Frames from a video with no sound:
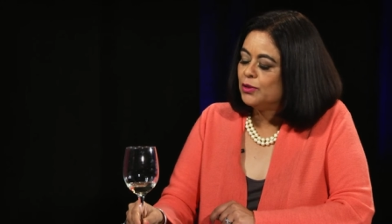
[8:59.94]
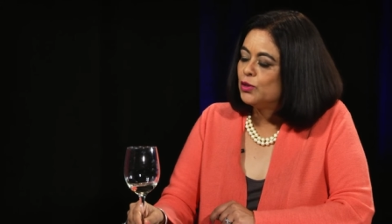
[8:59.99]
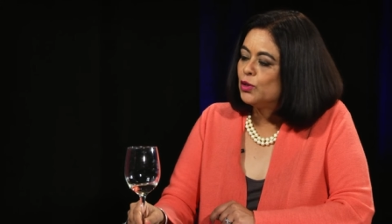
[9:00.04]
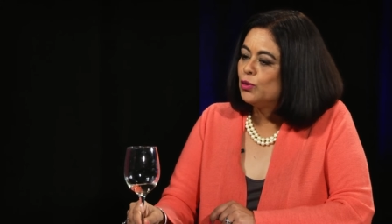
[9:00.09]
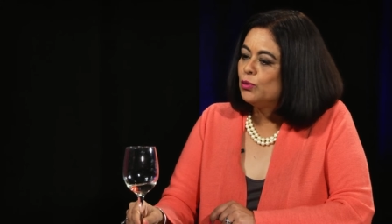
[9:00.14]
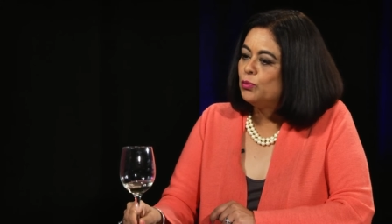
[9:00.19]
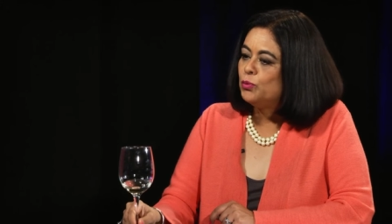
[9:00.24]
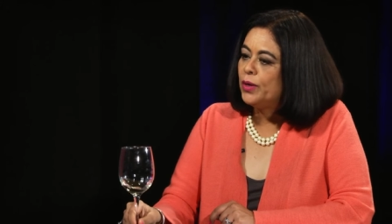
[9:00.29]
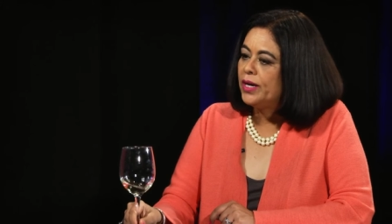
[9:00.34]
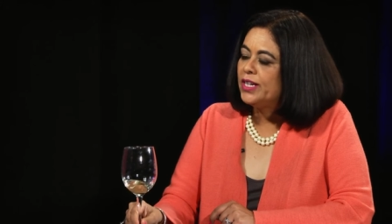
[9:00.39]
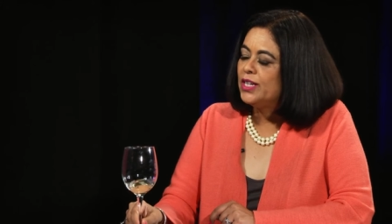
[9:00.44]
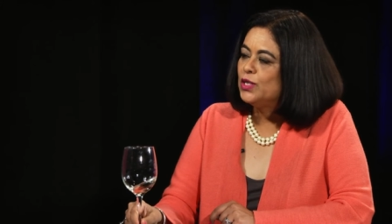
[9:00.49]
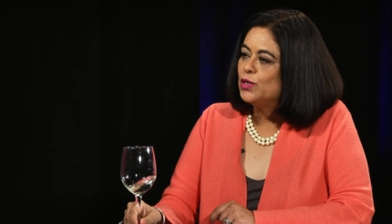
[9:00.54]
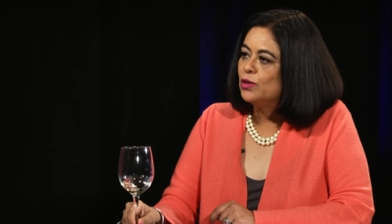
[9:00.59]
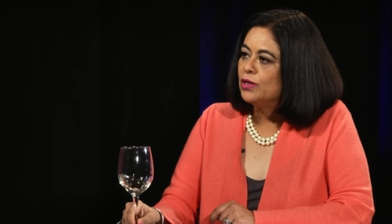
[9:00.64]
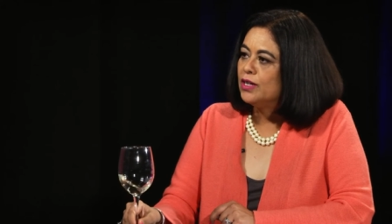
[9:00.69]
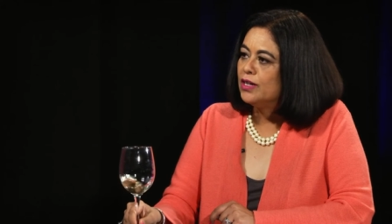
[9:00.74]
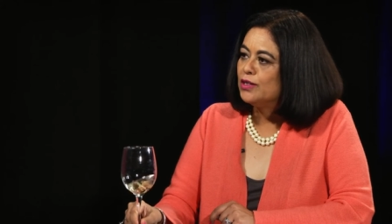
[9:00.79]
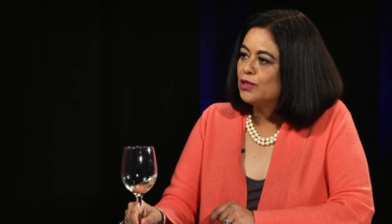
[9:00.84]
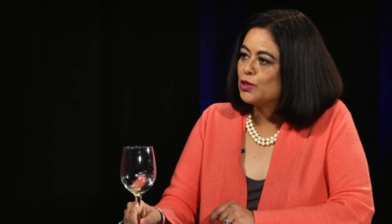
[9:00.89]
Dhruv, where did
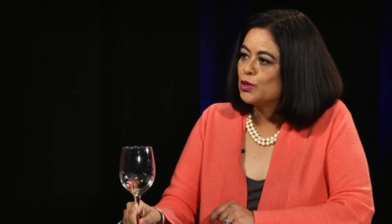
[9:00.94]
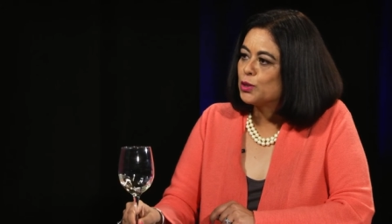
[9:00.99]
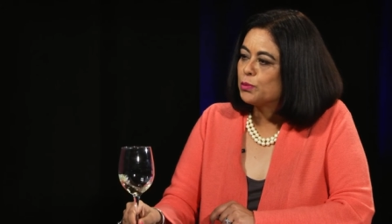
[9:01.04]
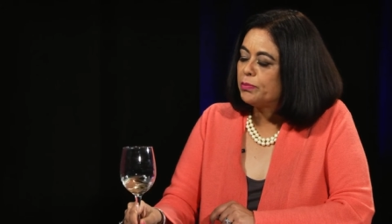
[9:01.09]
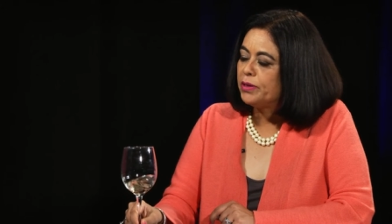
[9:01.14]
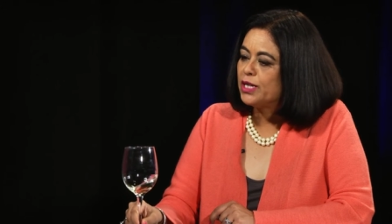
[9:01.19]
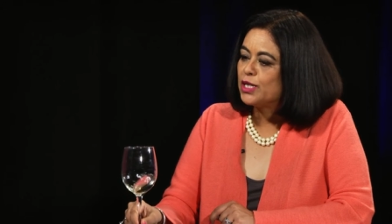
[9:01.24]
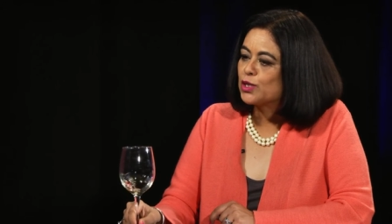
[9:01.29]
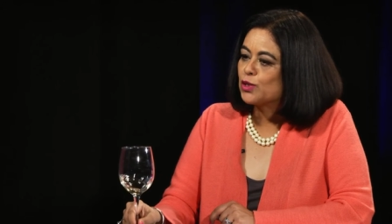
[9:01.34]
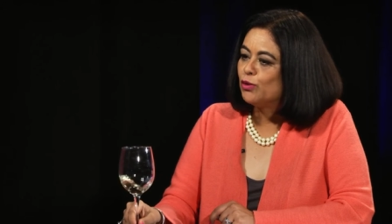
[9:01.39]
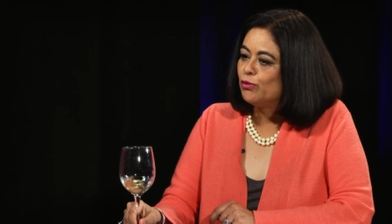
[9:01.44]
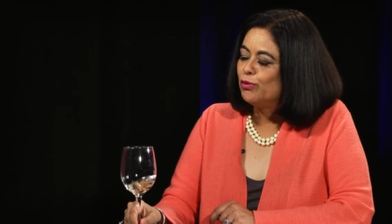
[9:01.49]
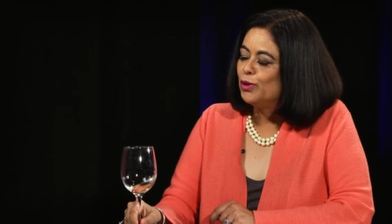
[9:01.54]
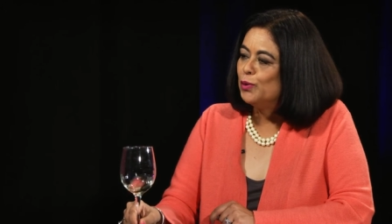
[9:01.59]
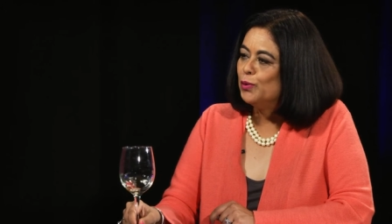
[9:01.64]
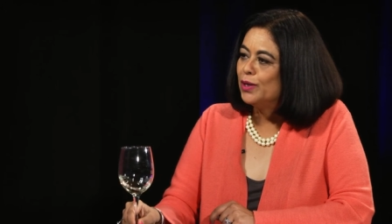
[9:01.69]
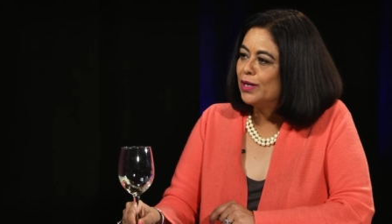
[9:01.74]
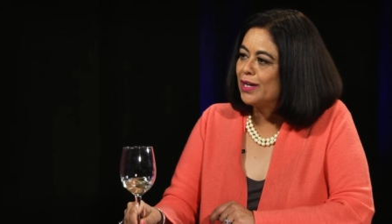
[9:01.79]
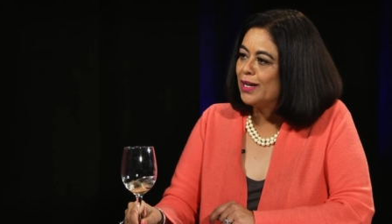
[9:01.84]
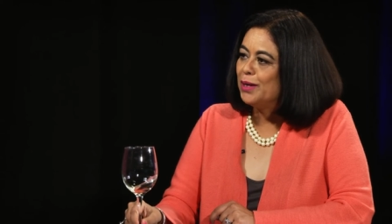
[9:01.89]
you learn to speak so
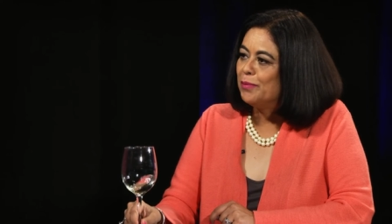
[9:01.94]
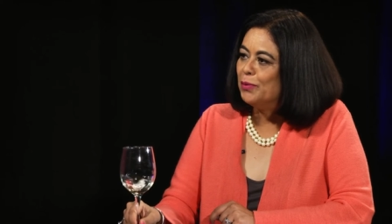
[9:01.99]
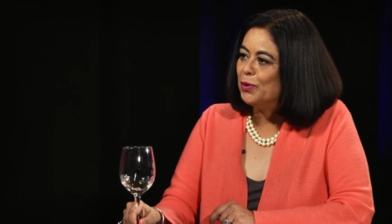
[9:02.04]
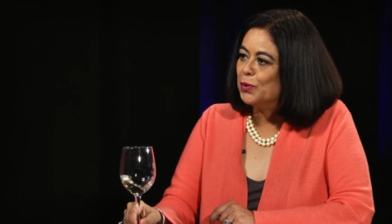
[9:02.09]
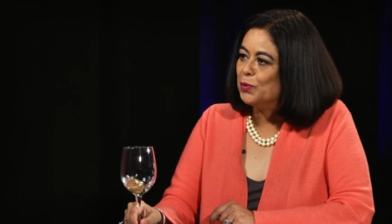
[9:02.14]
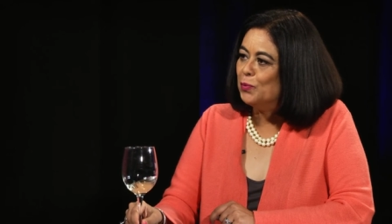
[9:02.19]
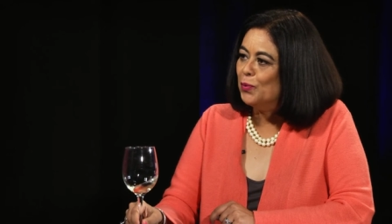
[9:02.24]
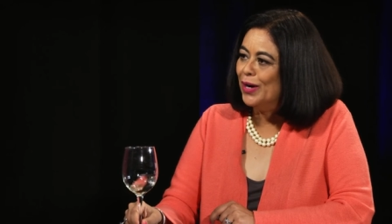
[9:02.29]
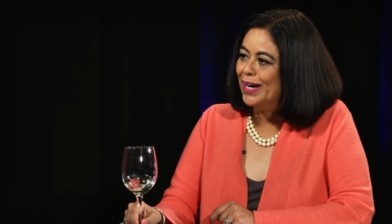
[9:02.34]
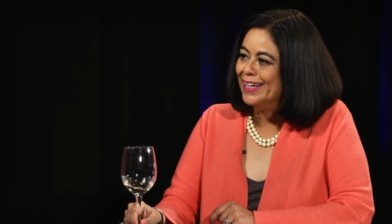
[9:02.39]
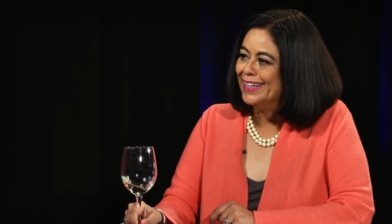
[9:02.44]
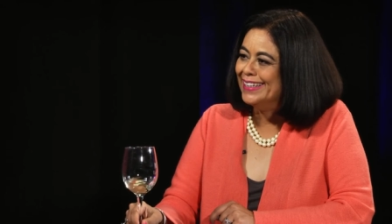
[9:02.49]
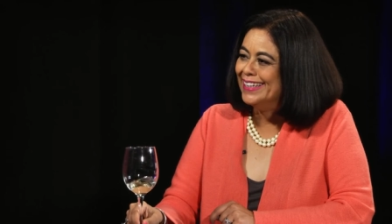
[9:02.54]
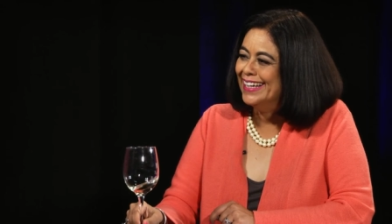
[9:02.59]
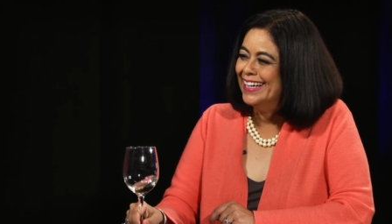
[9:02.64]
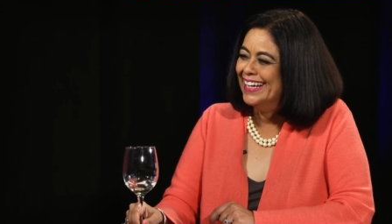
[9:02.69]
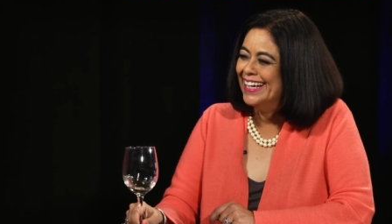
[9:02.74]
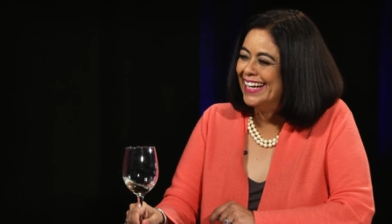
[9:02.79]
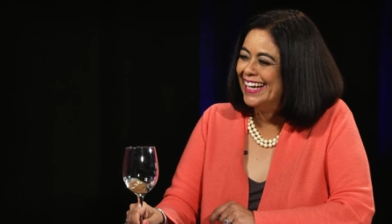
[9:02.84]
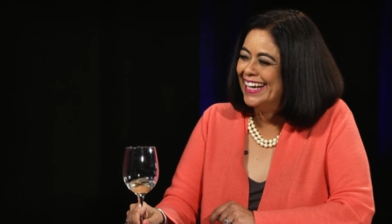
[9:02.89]
fluently about wine?